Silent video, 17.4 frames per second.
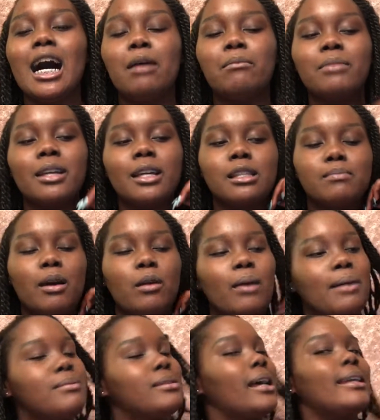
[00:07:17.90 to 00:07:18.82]
because my
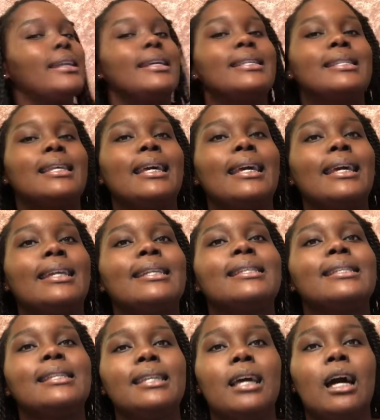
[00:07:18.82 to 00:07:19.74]
website is in
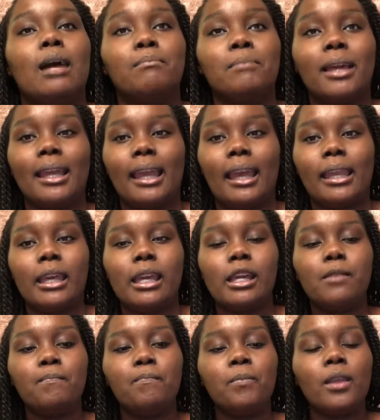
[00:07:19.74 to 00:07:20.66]

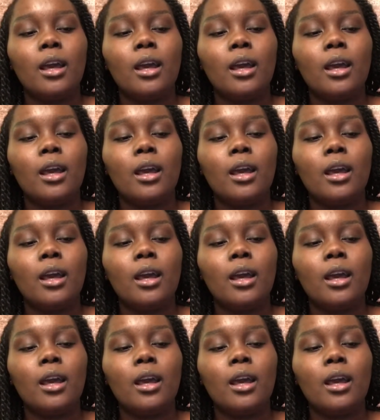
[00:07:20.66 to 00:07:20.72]
Canadian.